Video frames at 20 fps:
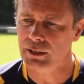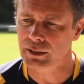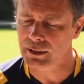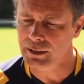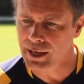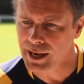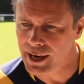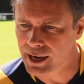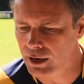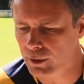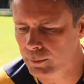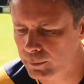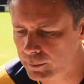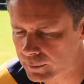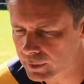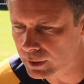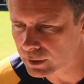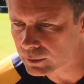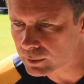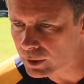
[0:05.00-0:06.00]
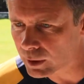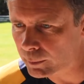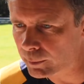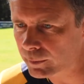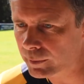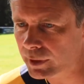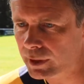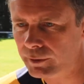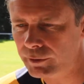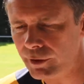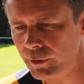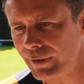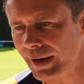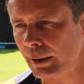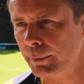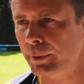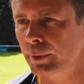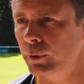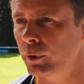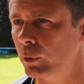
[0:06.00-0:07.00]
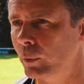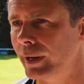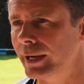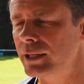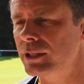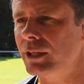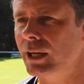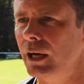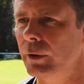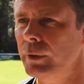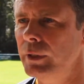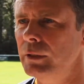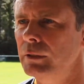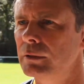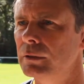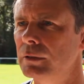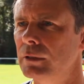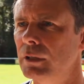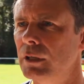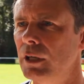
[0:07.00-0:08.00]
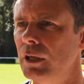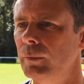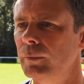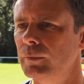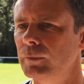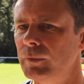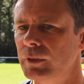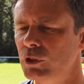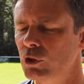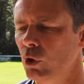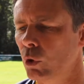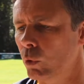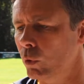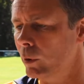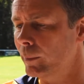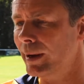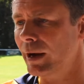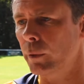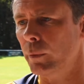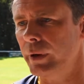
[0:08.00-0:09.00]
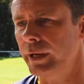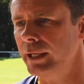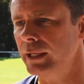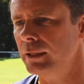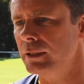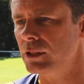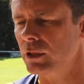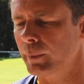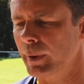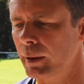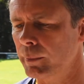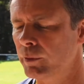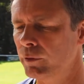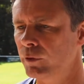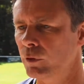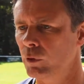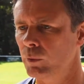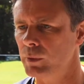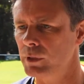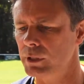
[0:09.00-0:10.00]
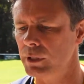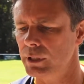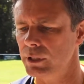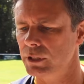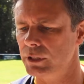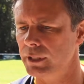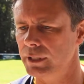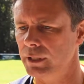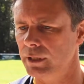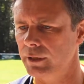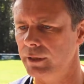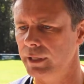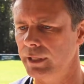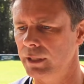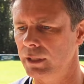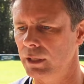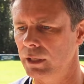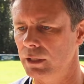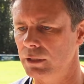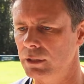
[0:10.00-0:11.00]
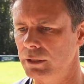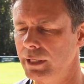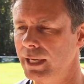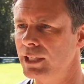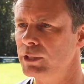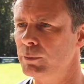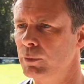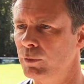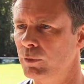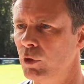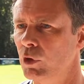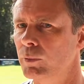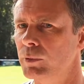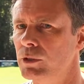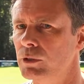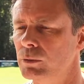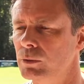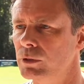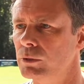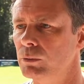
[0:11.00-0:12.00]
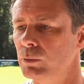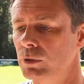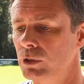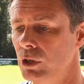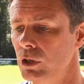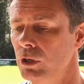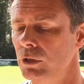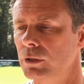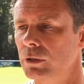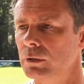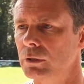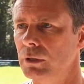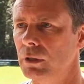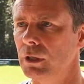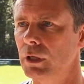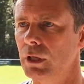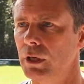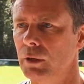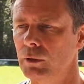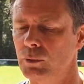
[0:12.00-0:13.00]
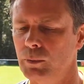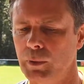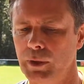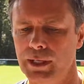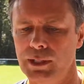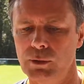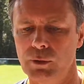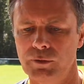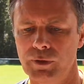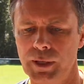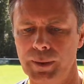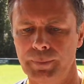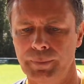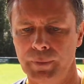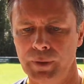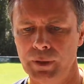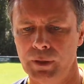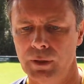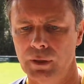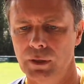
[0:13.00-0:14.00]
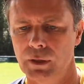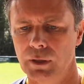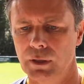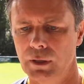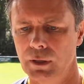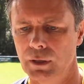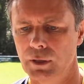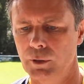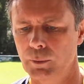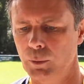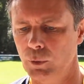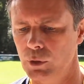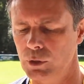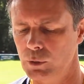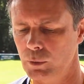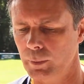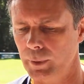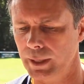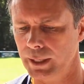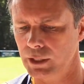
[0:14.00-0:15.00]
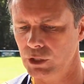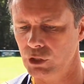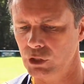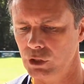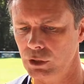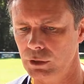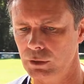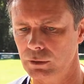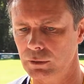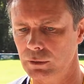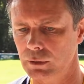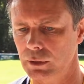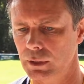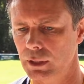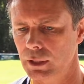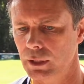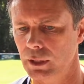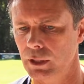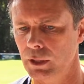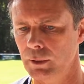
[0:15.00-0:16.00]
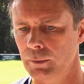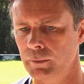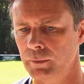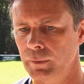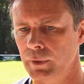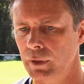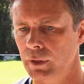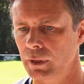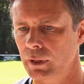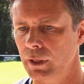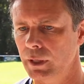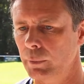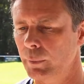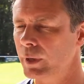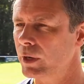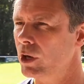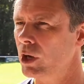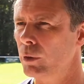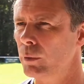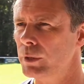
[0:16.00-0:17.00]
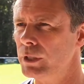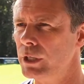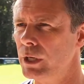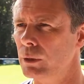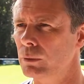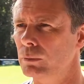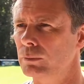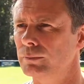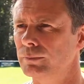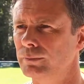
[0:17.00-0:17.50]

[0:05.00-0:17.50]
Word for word: Yeah, I'm, I'm uh, very happy with the way it's going. Um, it's not all about winning, it's about performances, and I think uh, today's performance was, was good. Uh, I was pleased with it. Uh, the boys were patient, um, and we got our result.